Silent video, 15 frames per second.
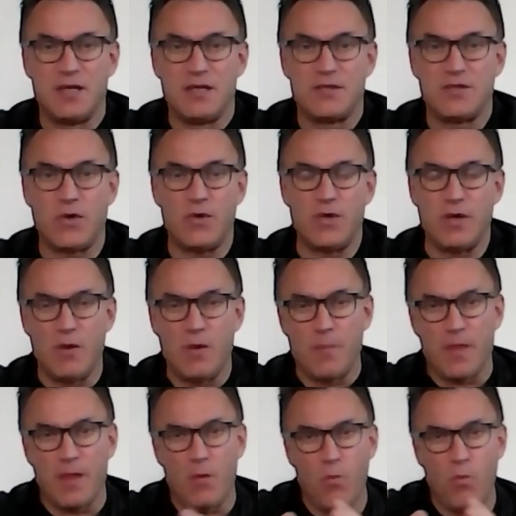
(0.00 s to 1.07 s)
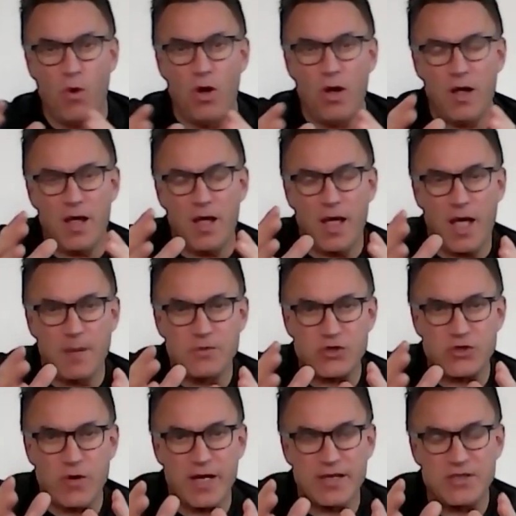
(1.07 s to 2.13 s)
So what I'm
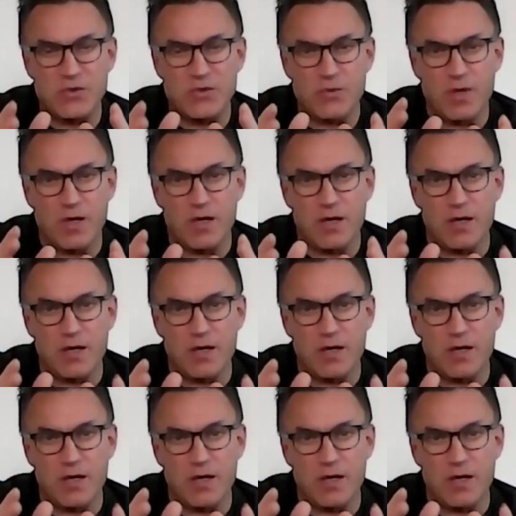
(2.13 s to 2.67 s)
trying to